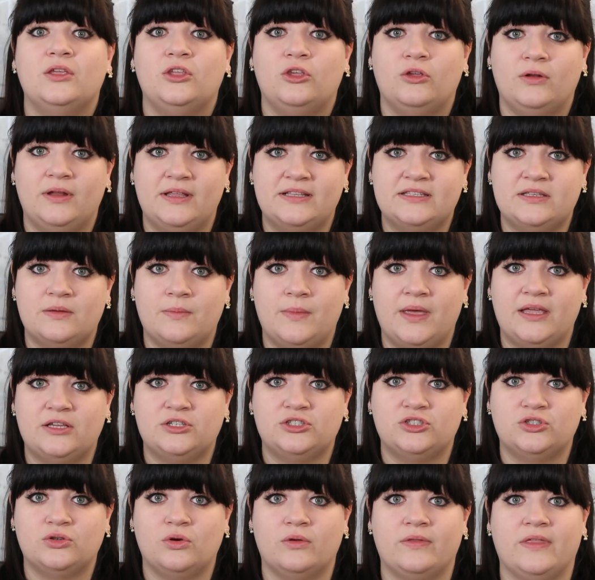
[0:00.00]
You need to
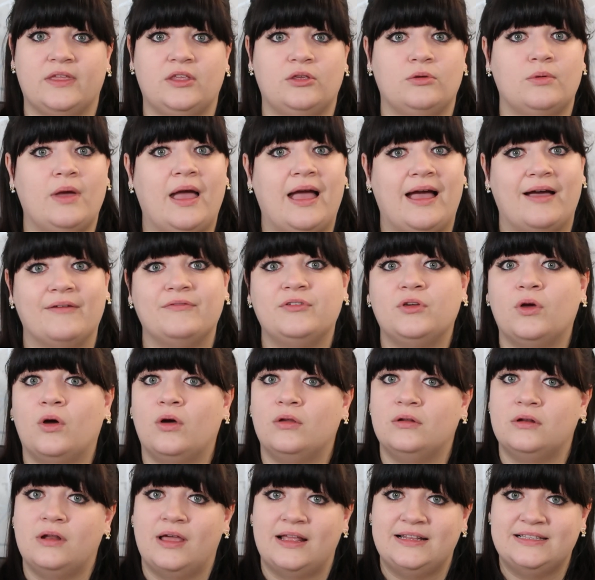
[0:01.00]
make sure that you have your
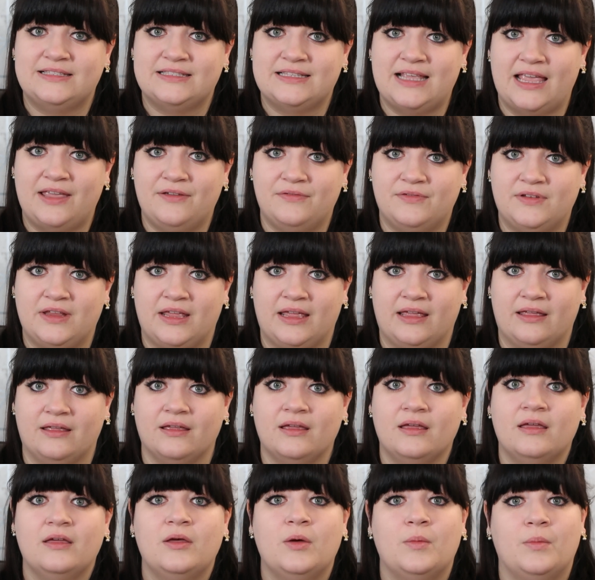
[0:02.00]
online
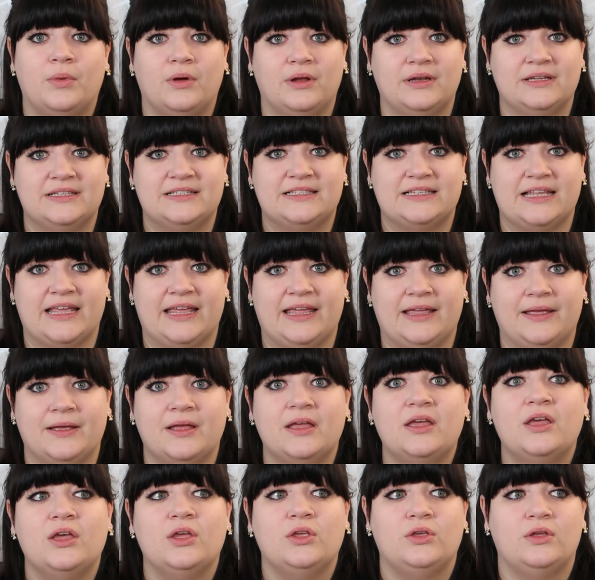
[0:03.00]
safety policy.
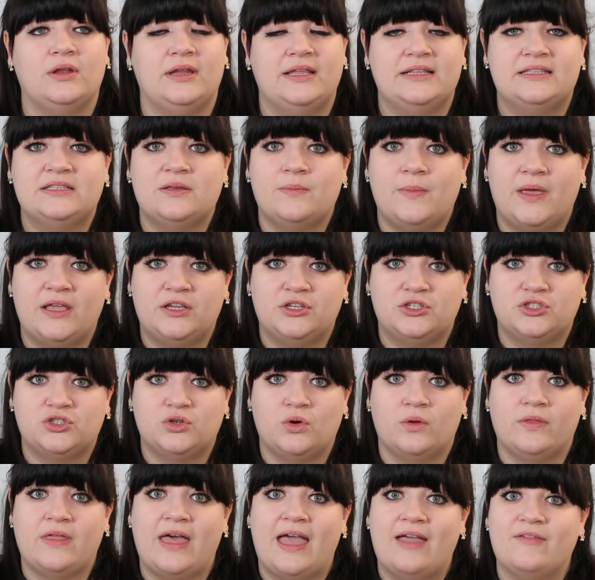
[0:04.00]
You need to make
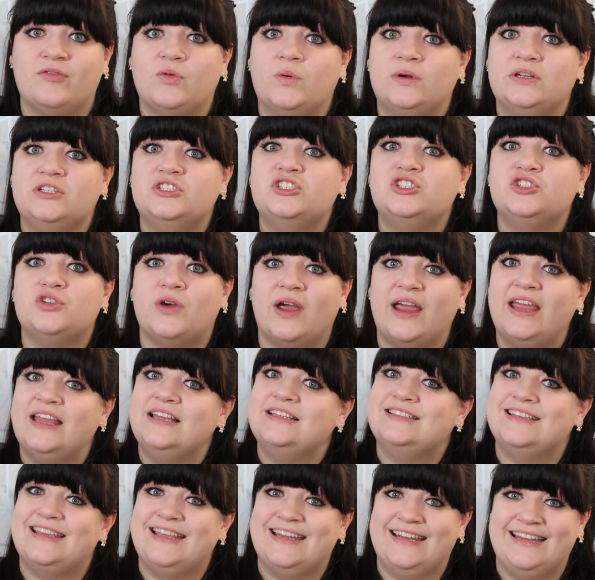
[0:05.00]
sure that everyone is
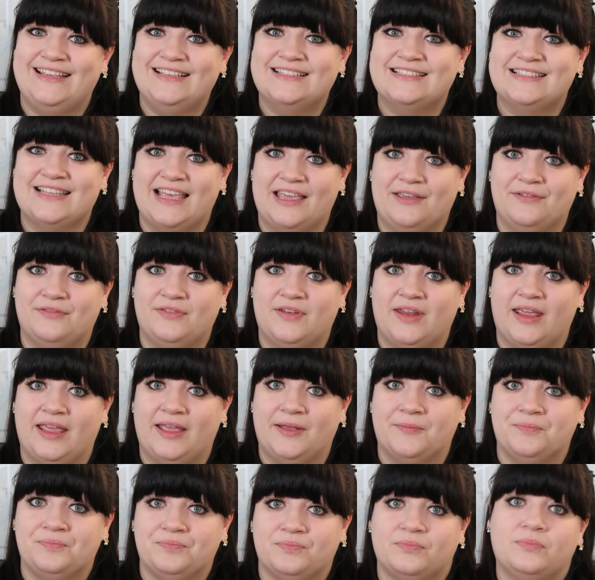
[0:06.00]
trained in
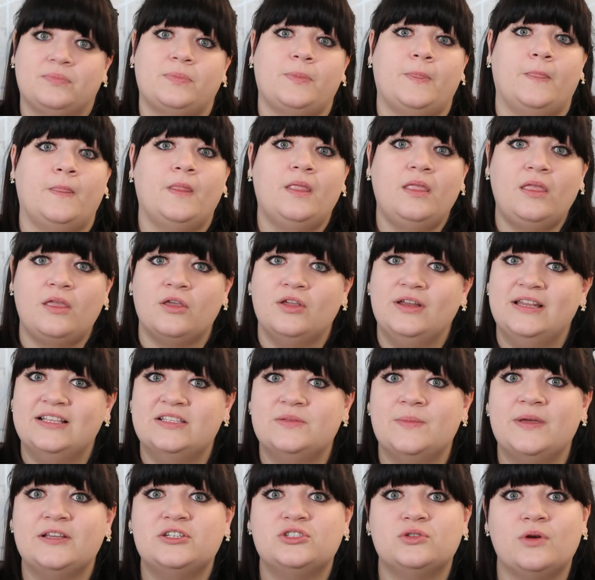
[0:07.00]
e-safety. You
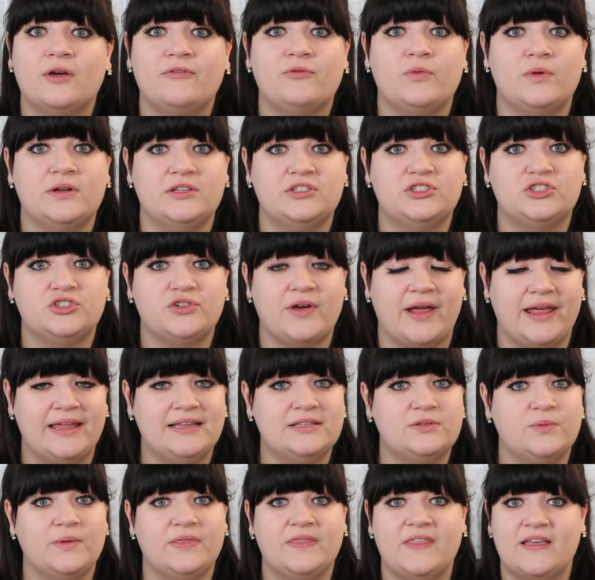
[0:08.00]
need to make sure everyone is
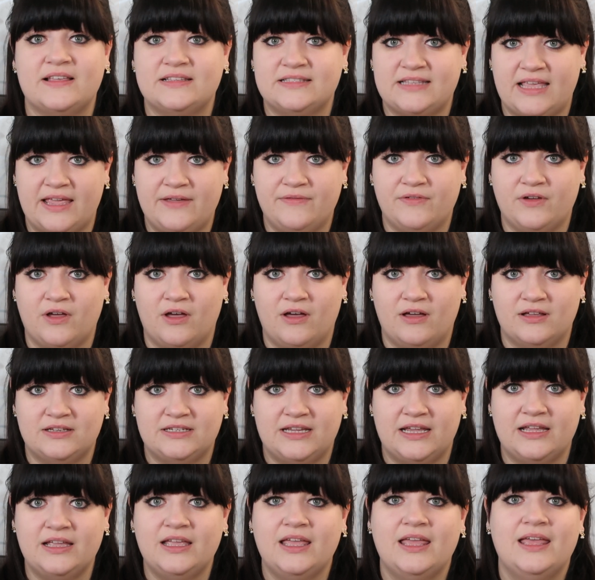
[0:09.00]
trained with their
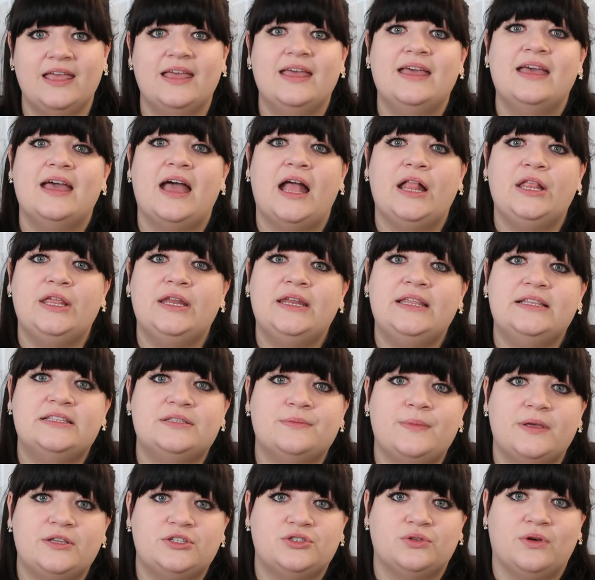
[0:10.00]
safeguarding, and you need
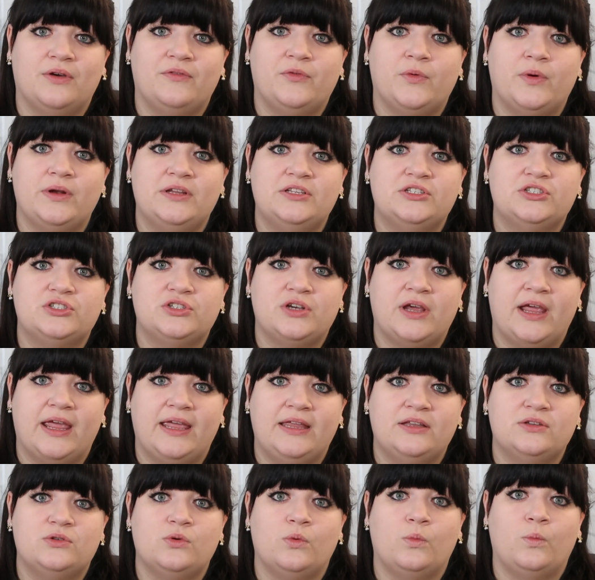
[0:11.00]
to make sure everyone is
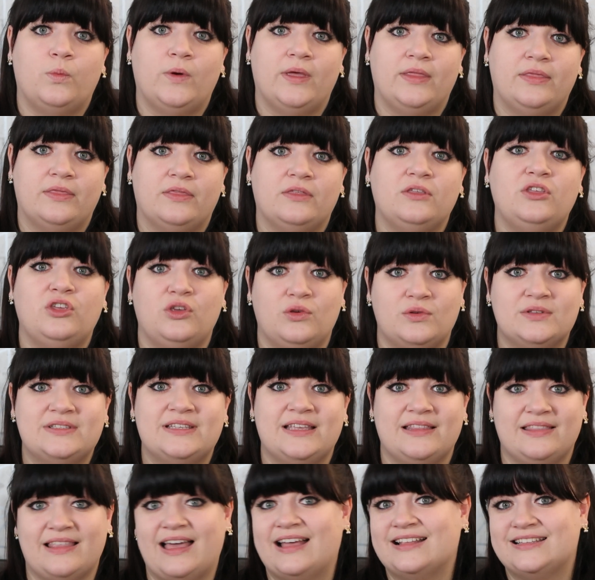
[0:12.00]
trained with
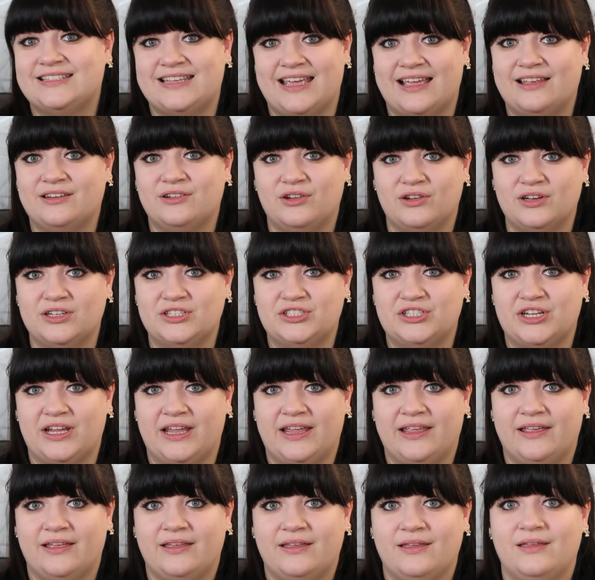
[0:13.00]
using that
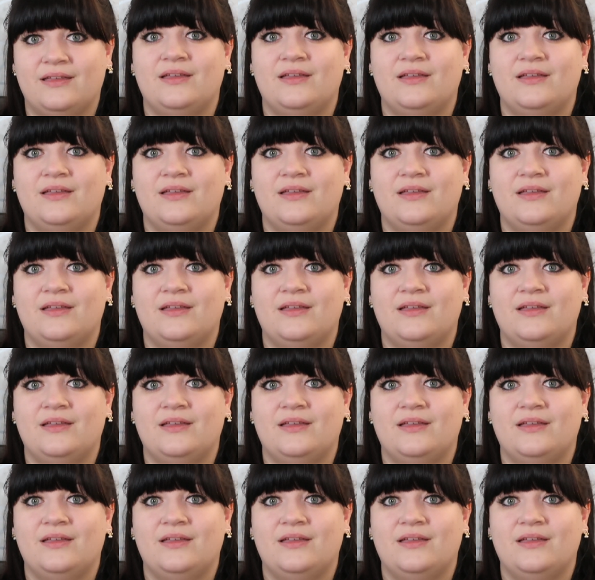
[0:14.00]
technology.